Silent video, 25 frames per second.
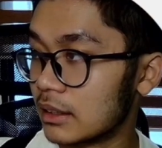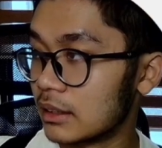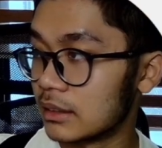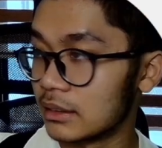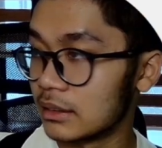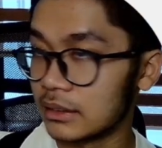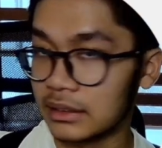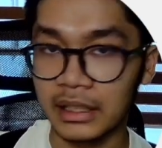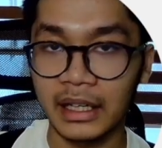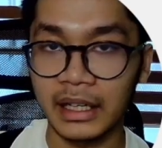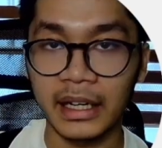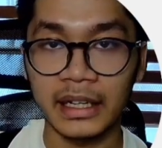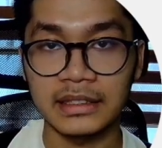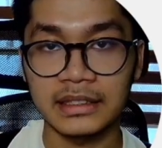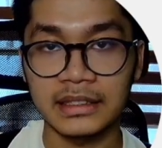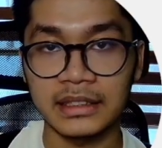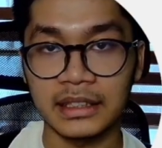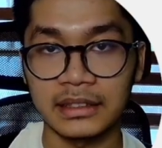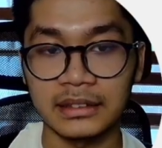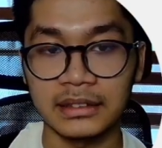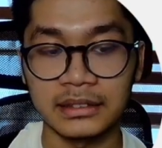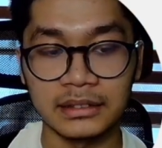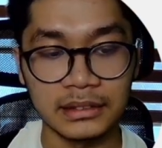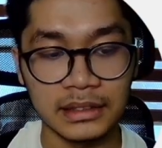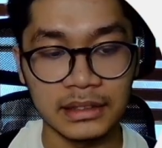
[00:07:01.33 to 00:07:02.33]
the headset,
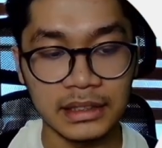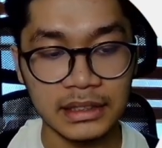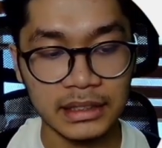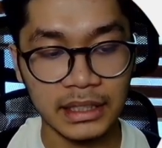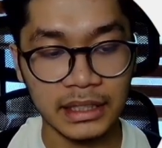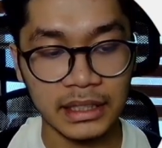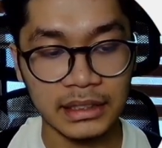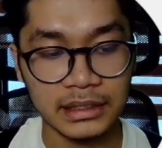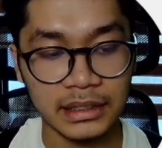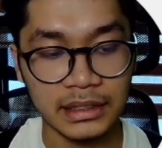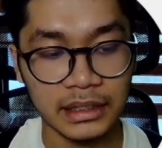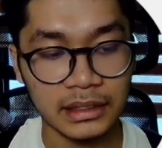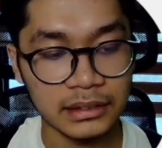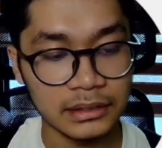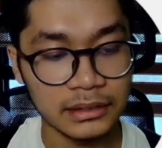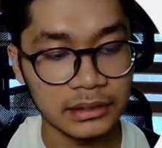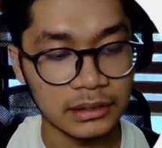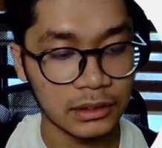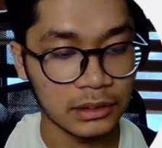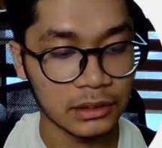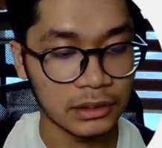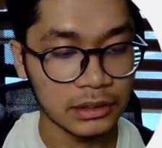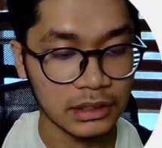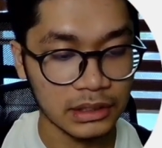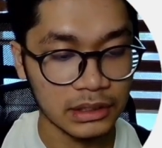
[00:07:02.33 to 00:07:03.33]
this headset,
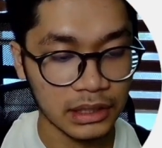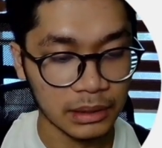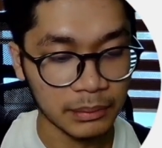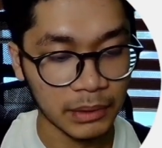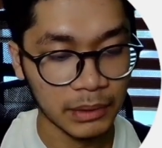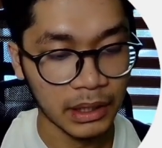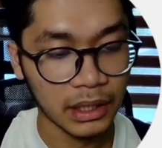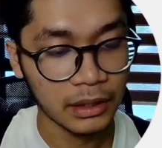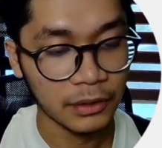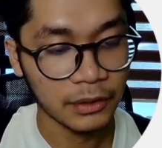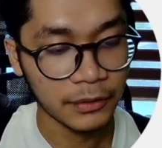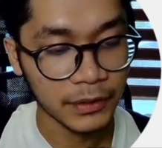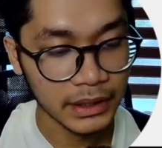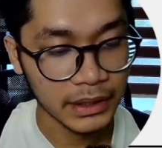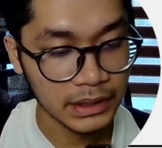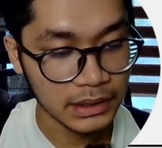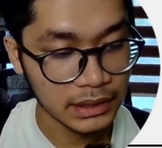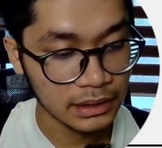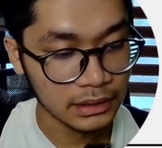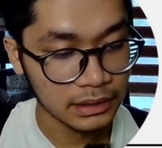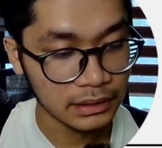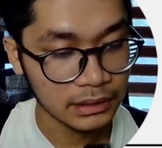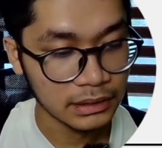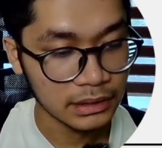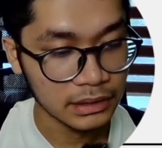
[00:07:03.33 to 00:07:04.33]
or some kind of
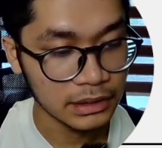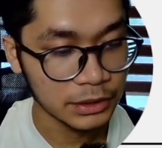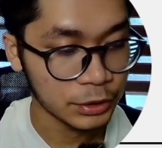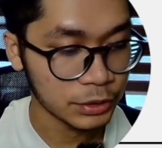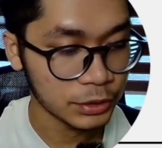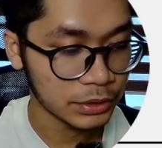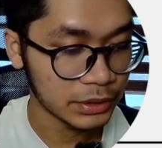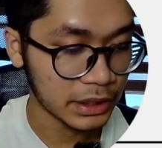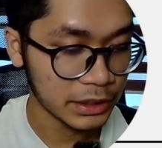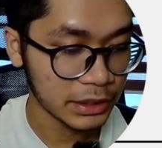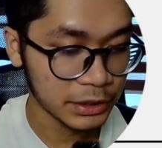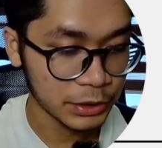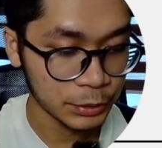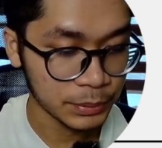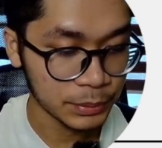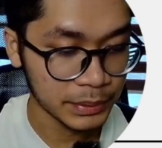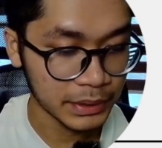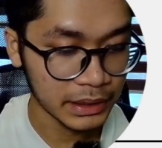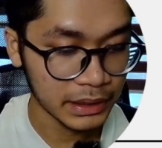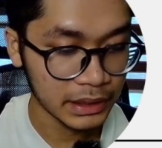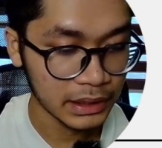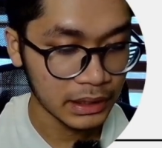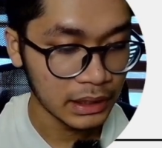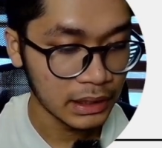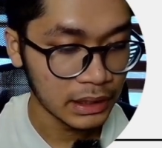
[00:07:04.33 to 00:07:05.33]
headset. There should
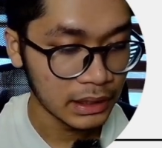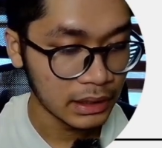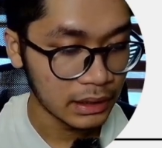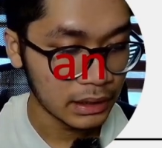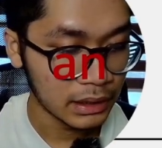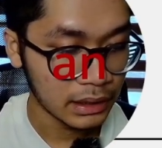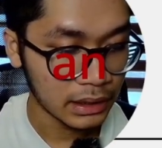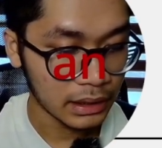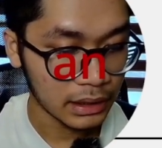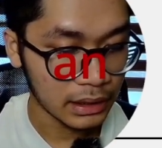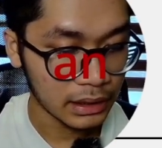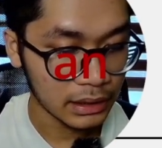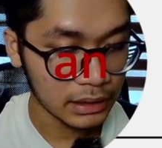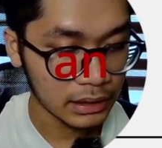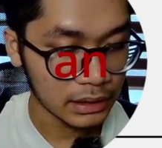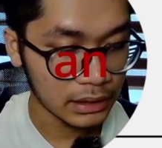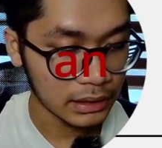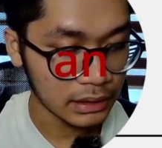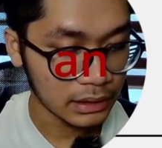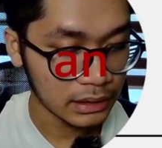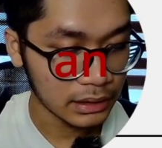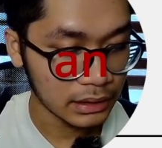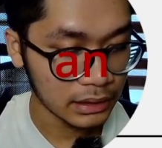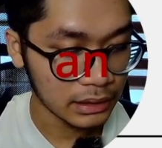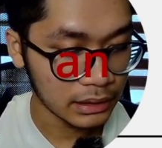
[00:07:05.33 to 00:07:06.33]
be
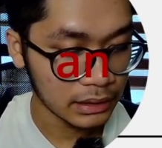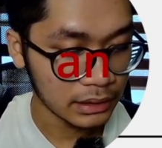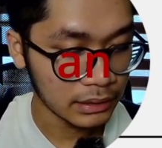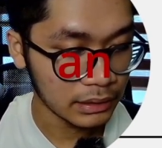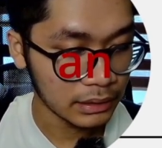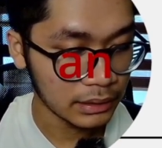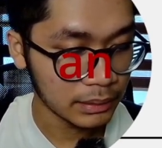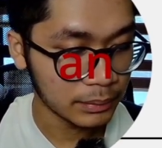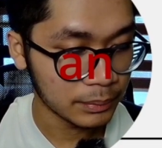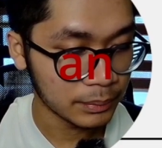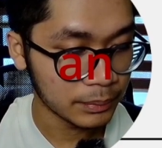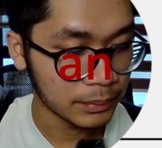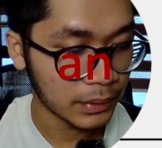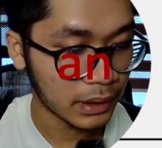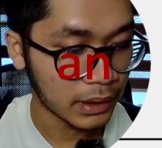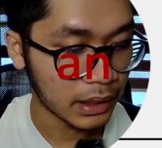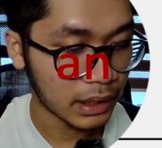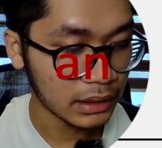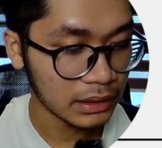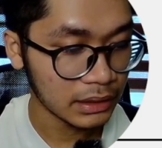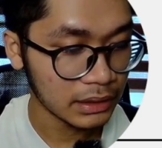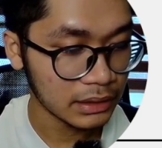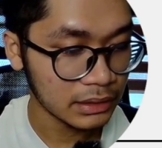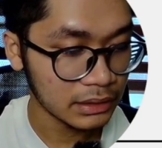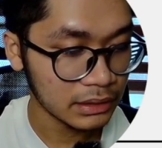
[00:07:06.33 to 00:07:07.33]
a
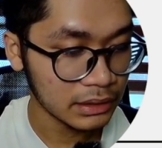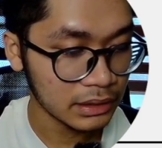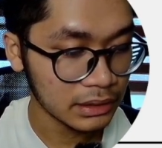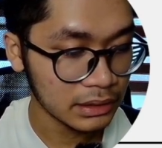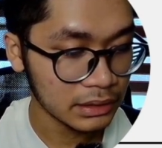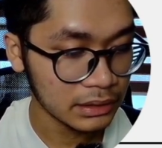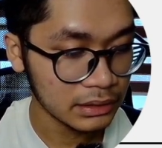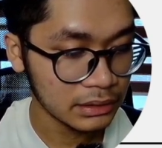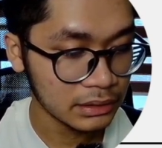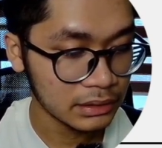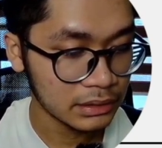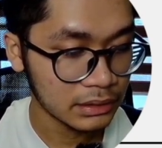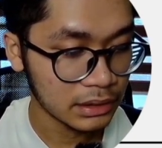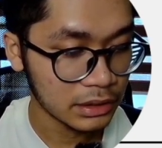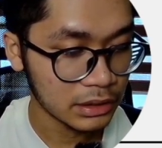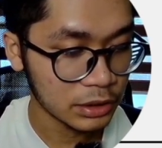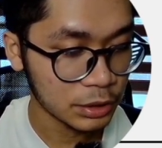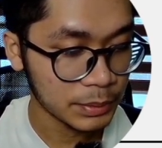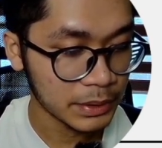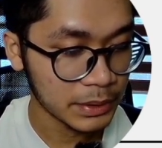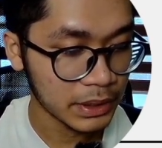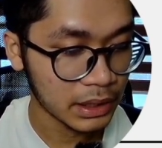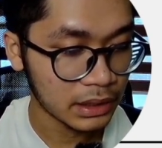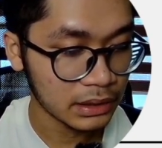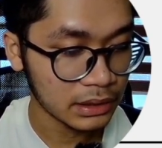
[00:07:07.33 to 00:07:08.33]
article here. There should
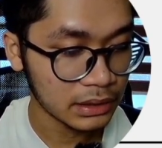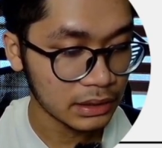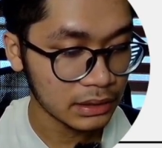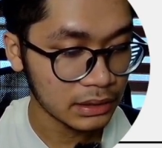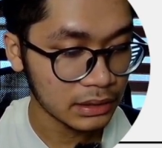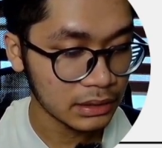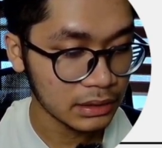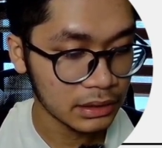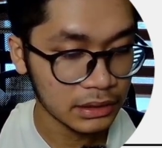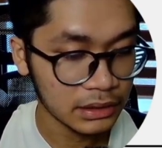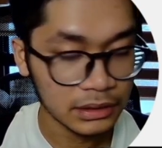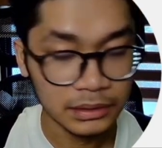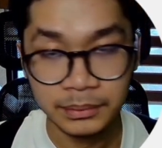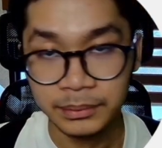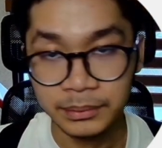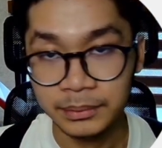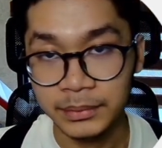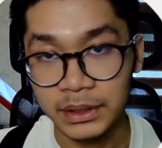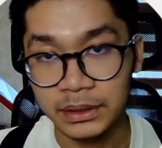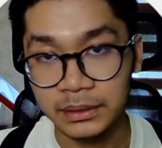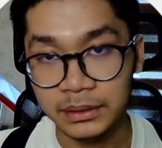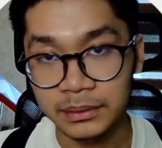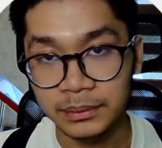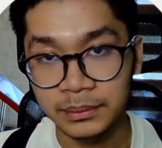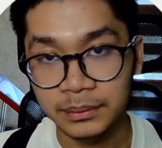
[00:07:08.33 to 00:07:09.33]
be article here.
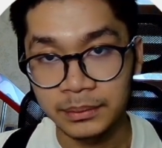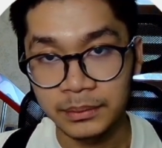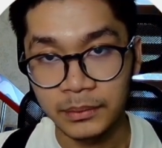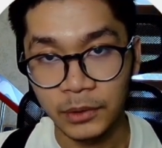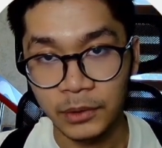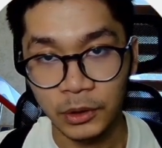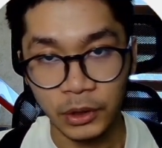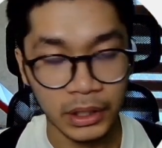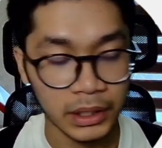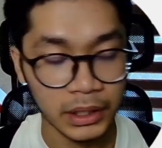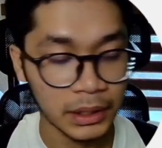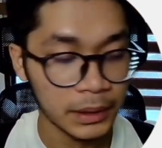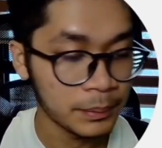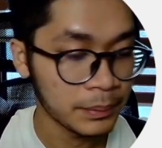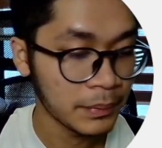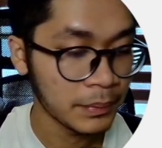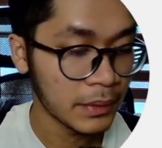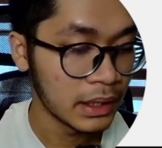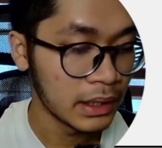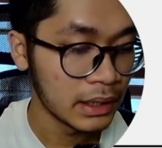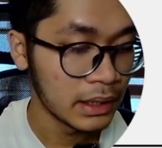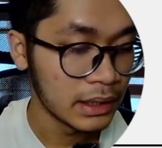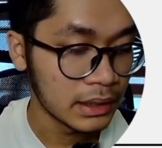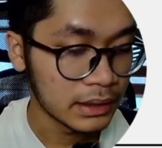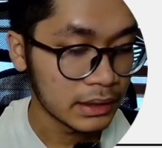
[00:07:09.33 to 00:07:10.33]
Okay.
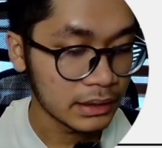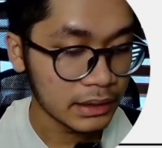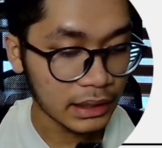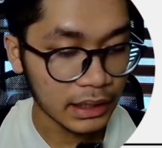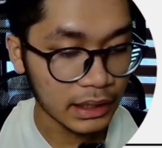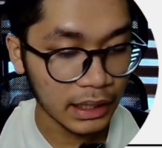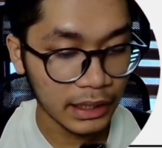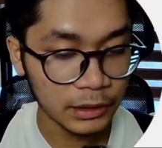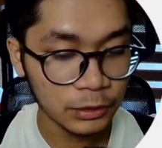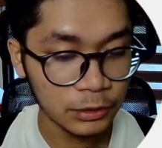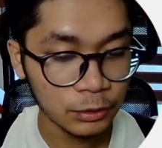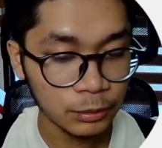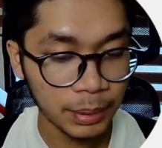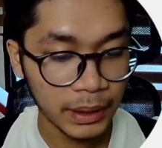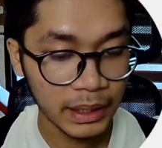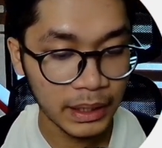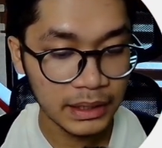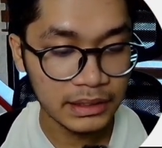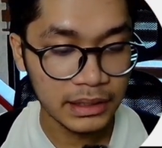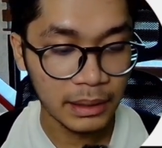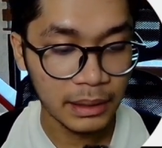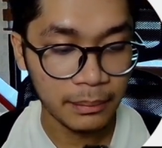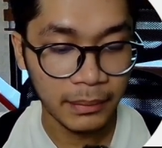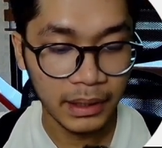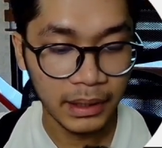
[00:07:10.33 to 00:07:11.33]
Die Kleidung passt
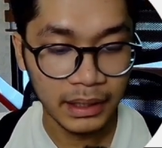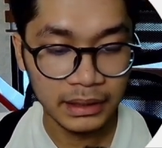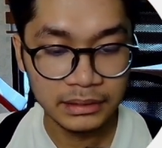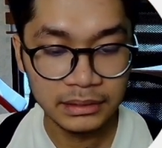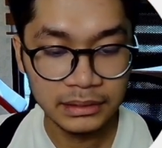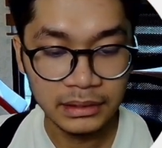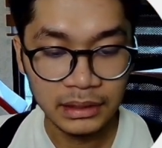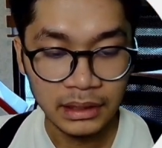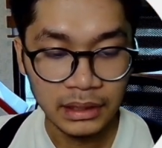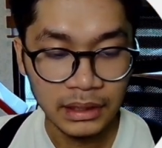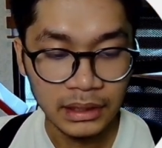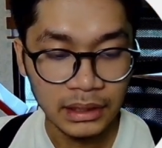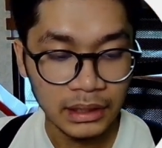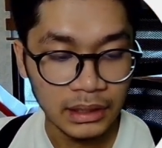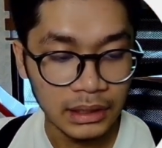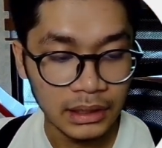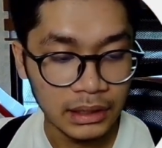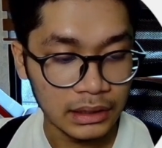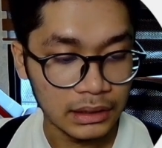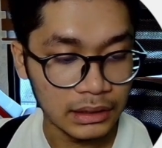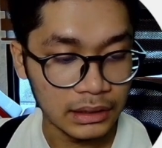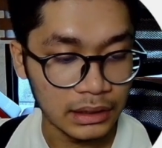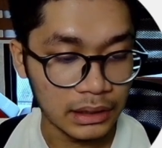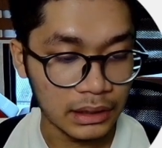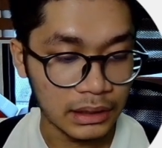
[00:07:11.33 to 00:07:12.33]
dem Mann.
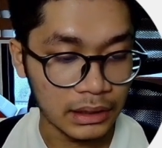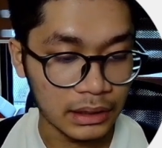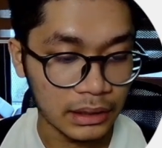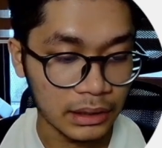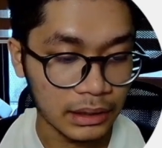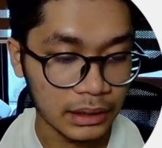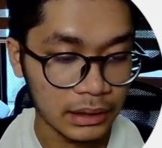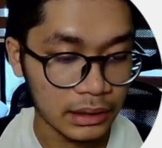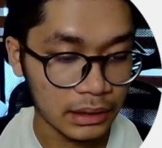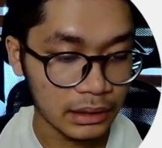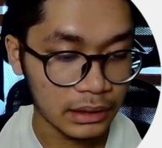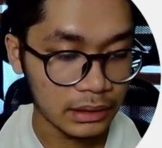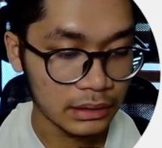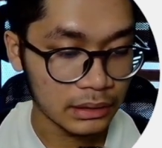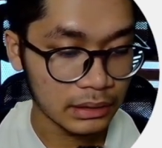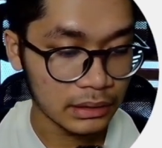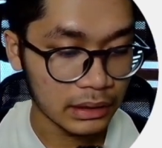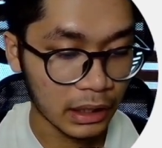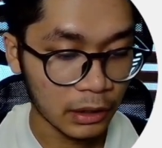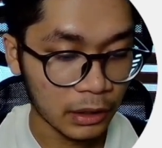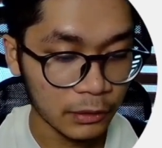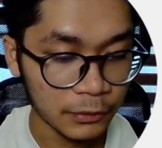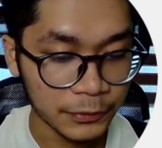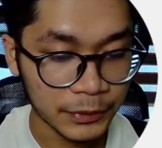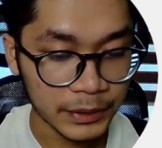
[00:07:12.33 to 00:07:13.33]
The
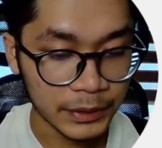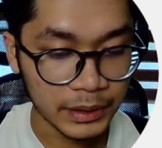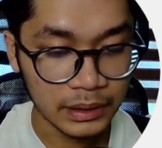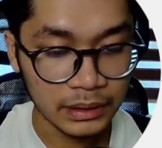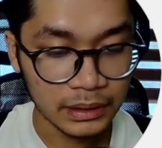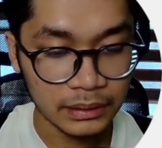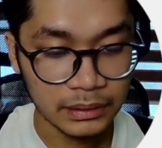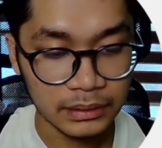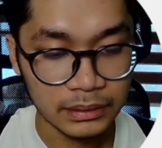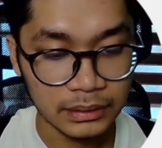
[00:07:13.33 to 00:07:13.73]
outfit